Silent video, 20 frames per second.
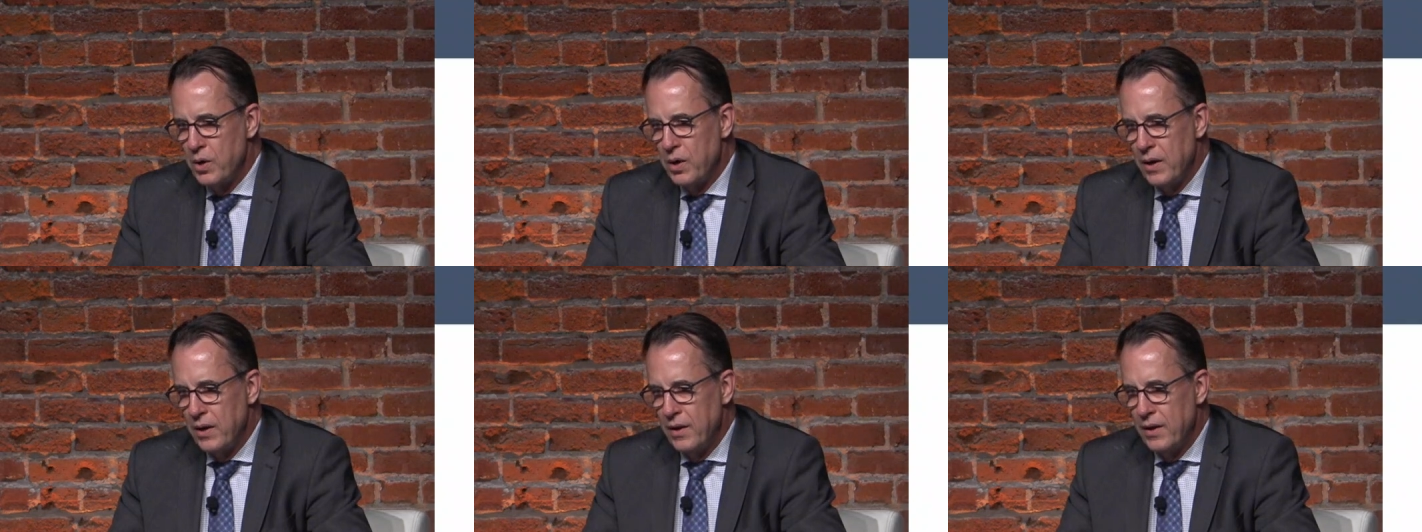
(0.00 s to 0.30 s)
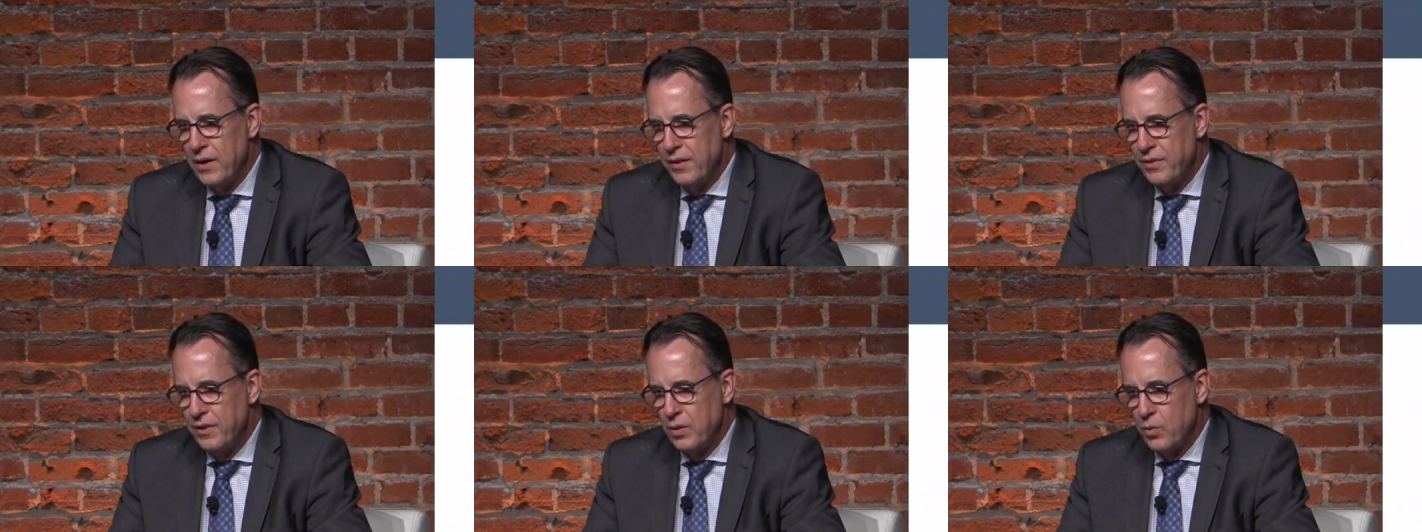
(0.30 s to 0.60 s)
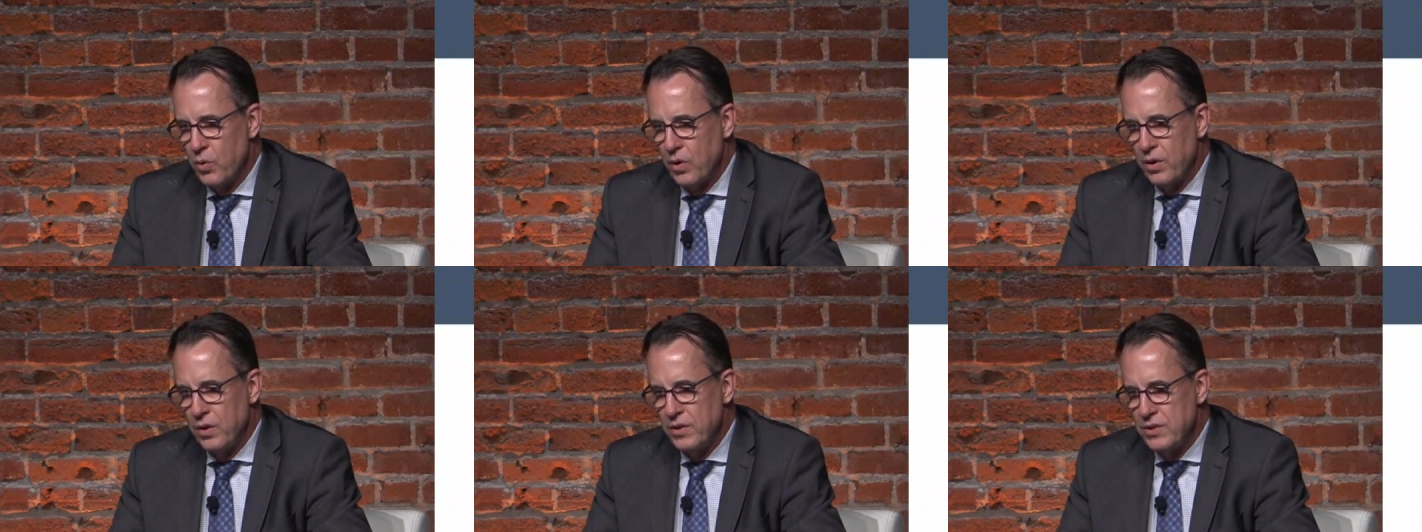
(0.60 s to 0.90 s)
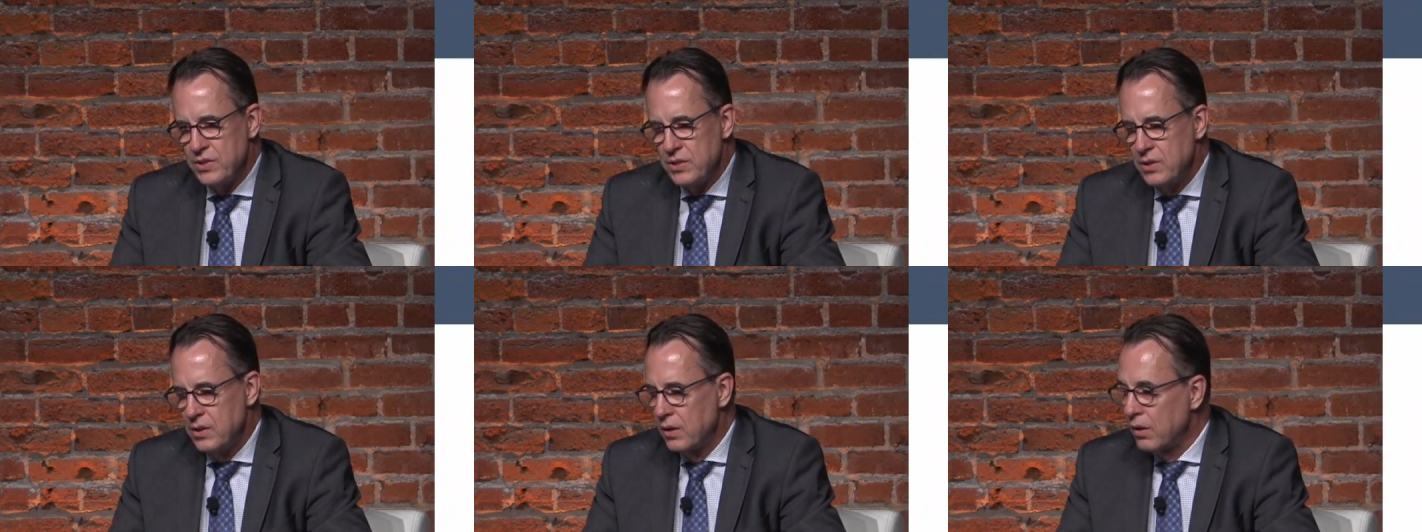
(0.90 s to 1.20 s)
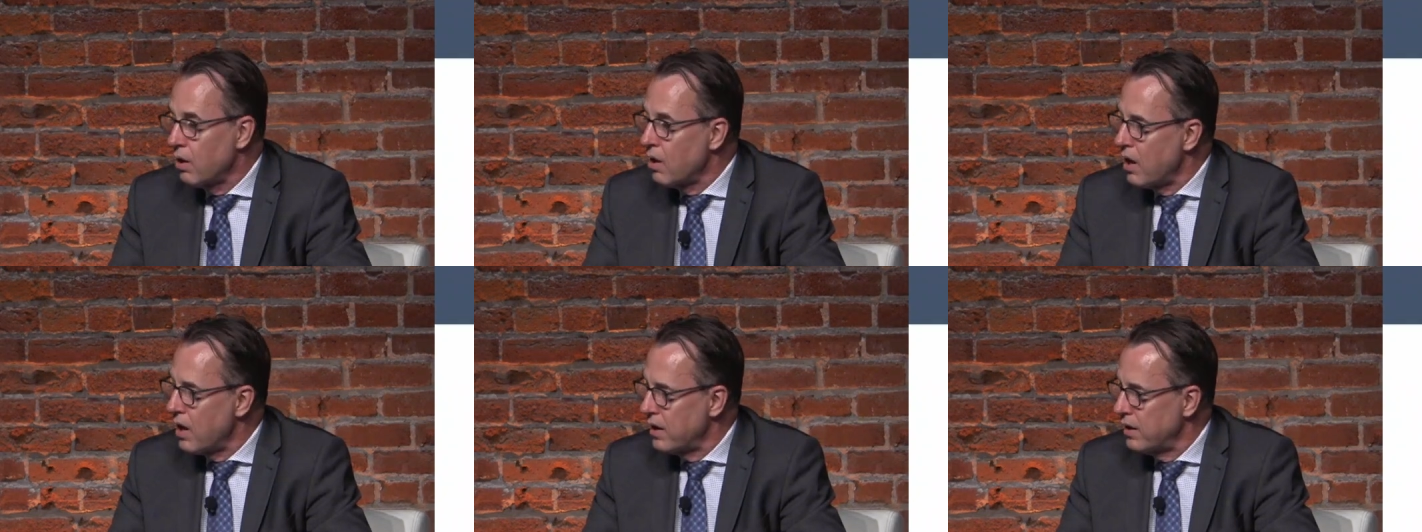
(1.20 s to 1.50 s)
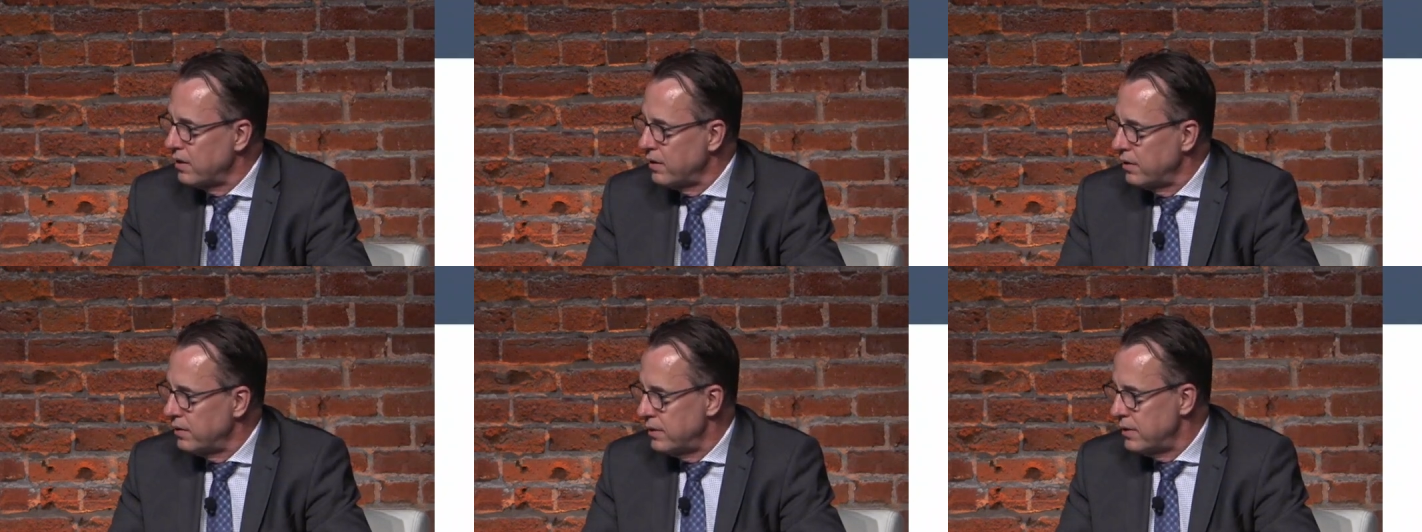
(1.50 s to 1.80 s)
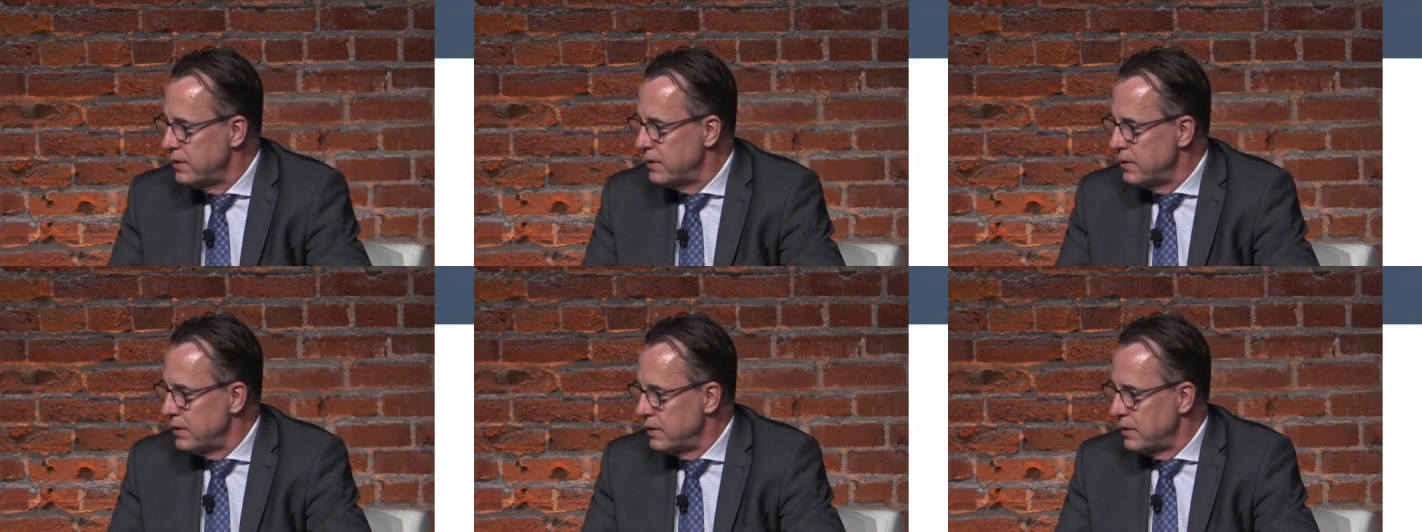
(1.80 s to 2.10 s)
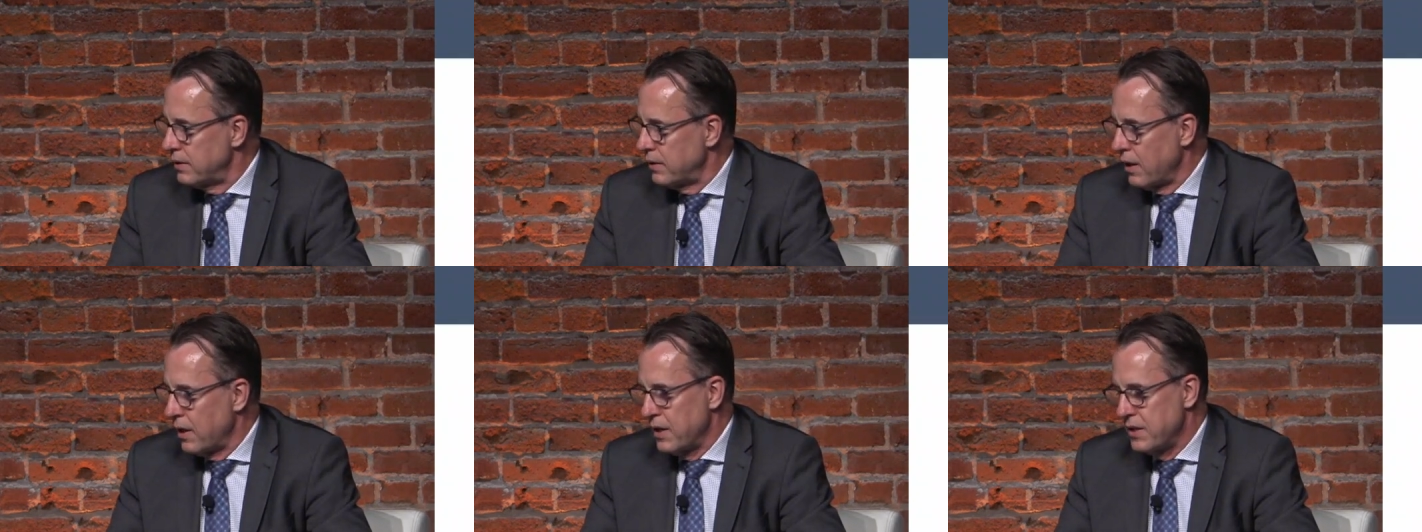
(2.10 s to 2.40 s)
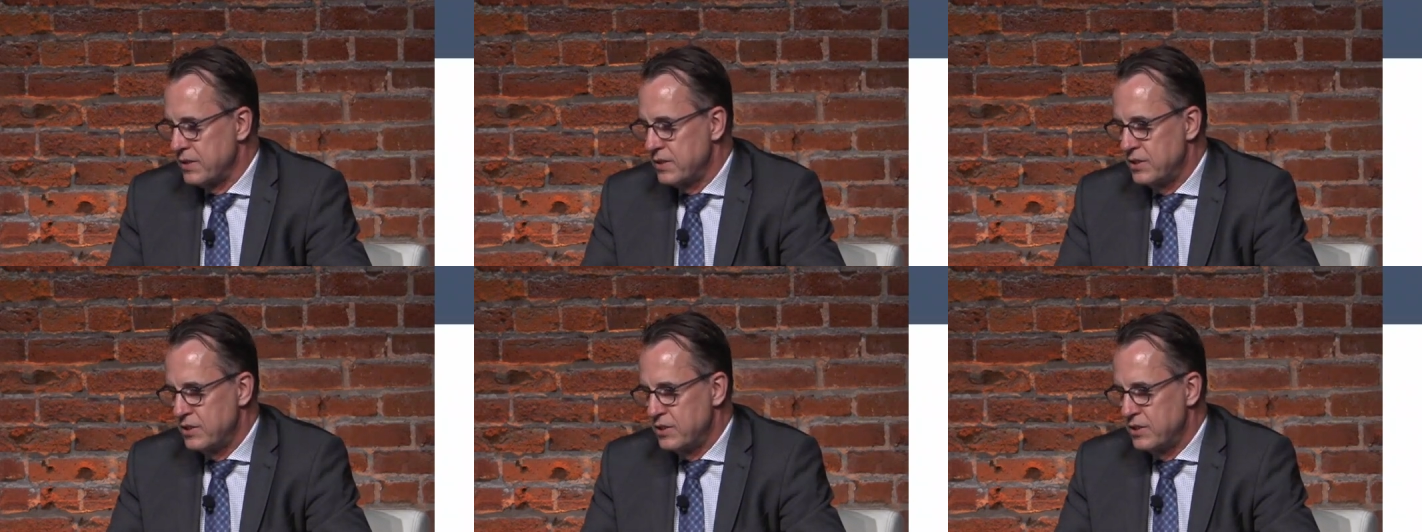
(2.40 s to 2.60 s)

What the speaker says: I think we're going to see a lot of